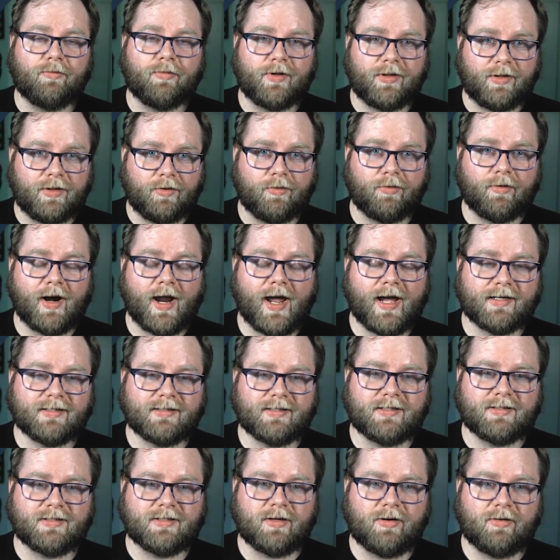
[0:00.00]
with your
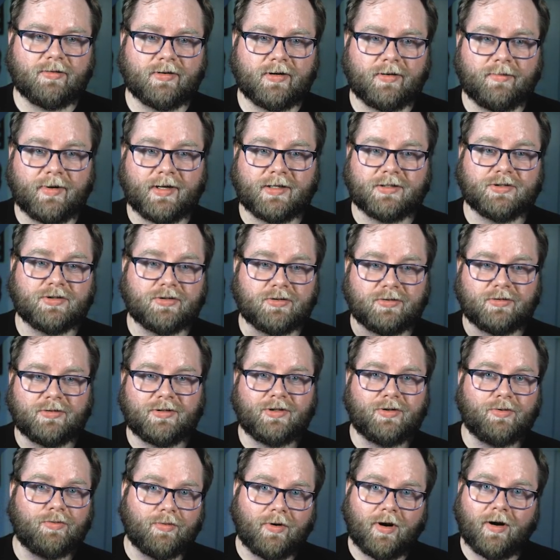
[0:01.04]
access token to make sure
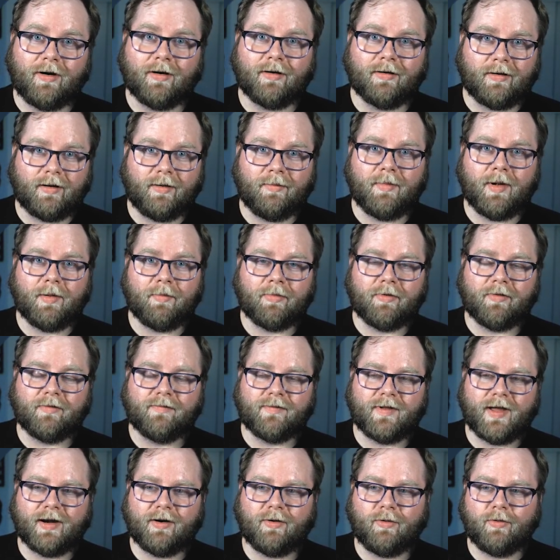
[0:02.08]
you are a member of
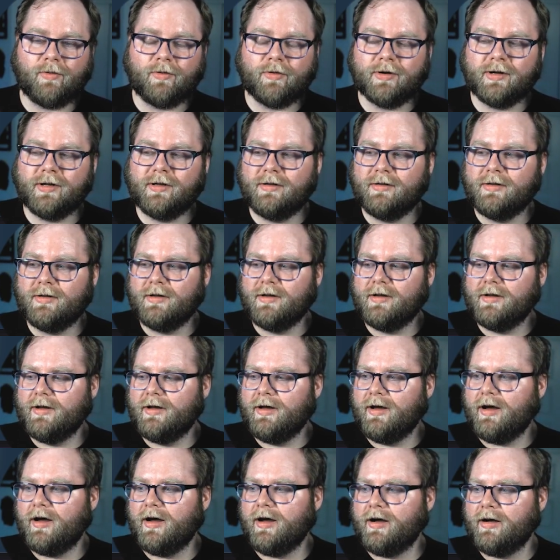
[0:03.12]
that org.
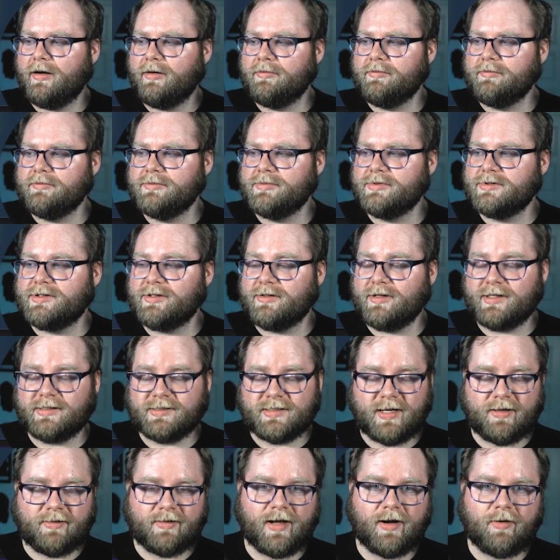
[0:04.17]
So that's
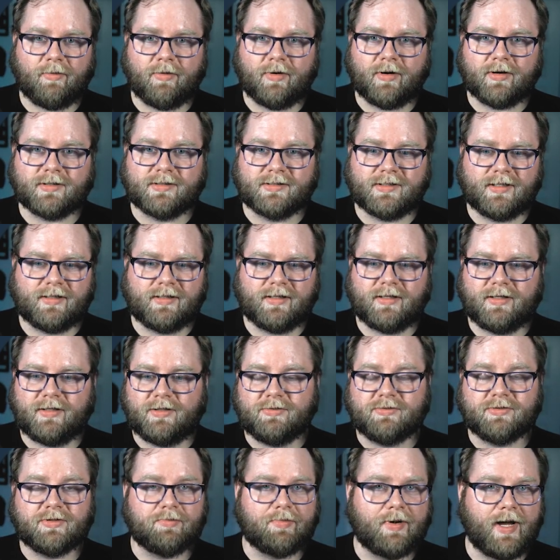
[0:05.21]
how that works. And then
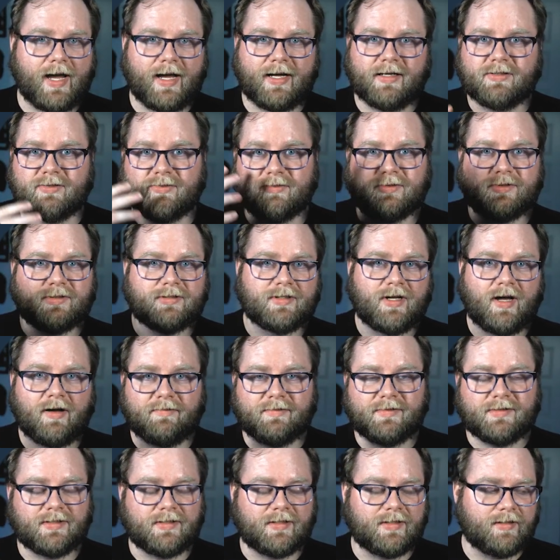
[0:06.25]
user pass, which is
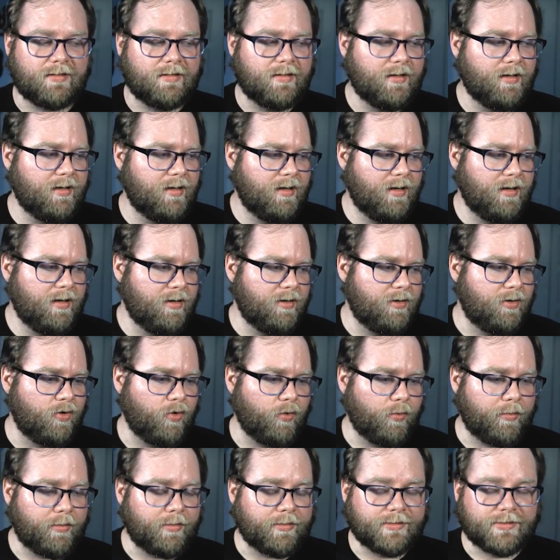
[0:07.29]
obviously
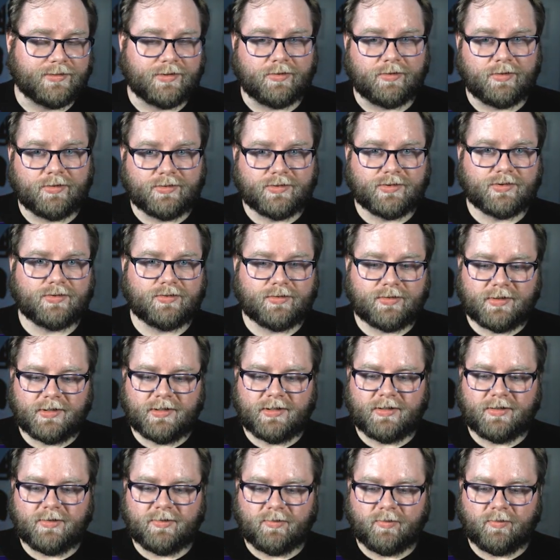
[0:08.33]
normal. So those are
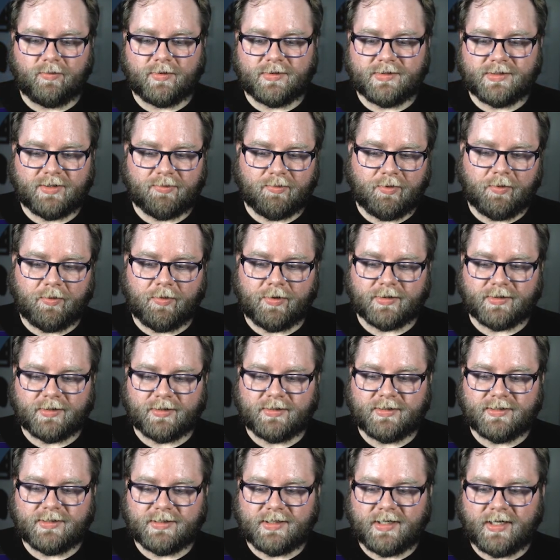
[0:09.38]
the ones that we worked on
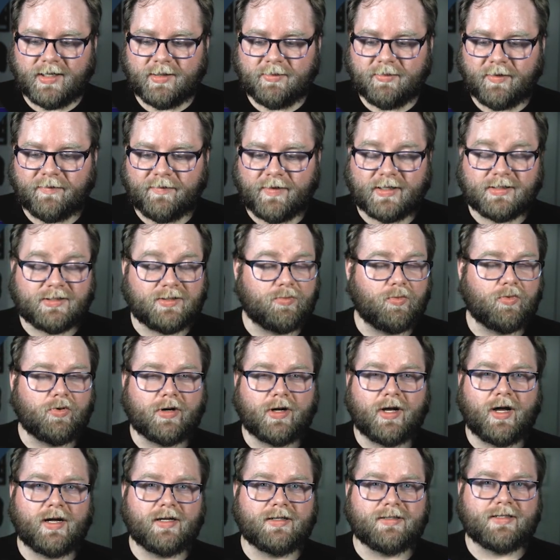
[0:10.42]
this time. I've got some more
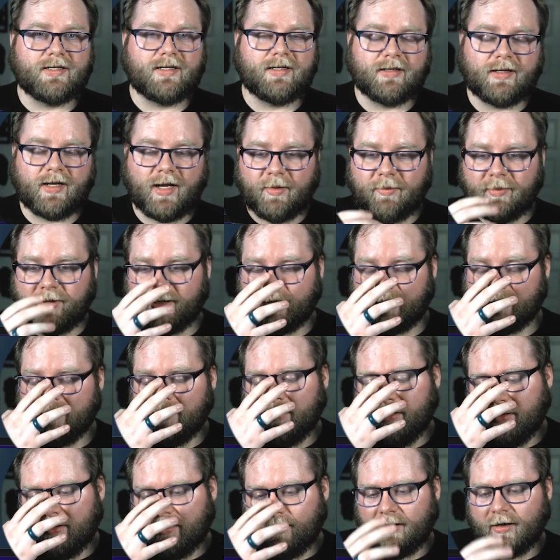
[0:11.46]
content coming.
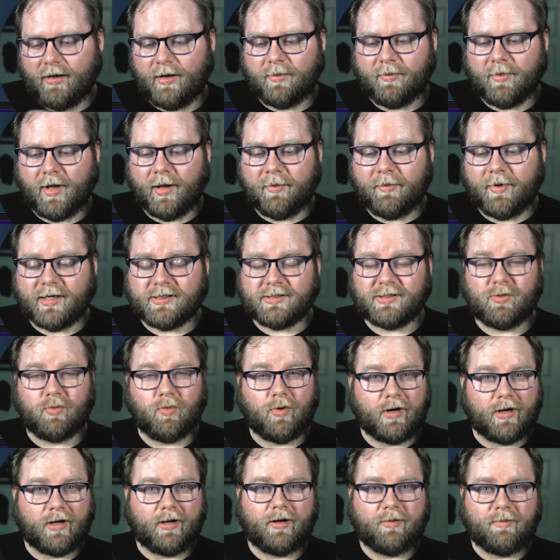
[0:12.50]
I'm actually
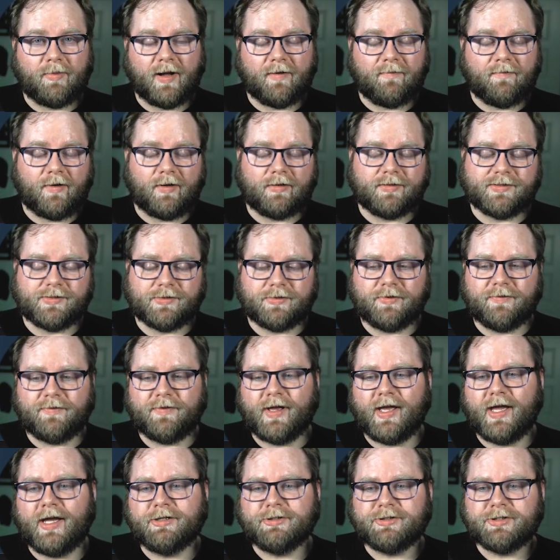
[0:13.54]
working on my Vault
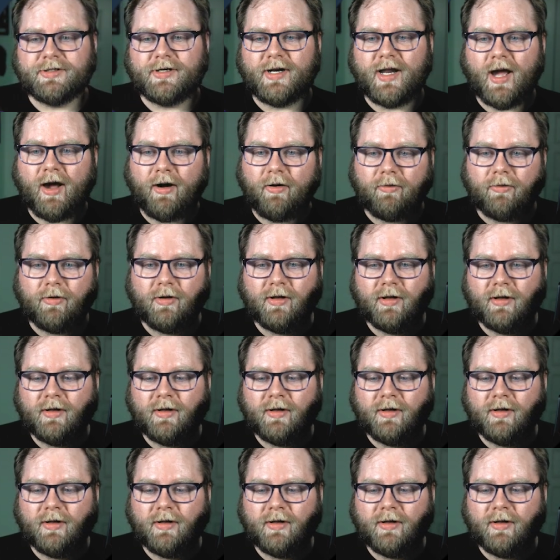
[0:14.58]
certification now.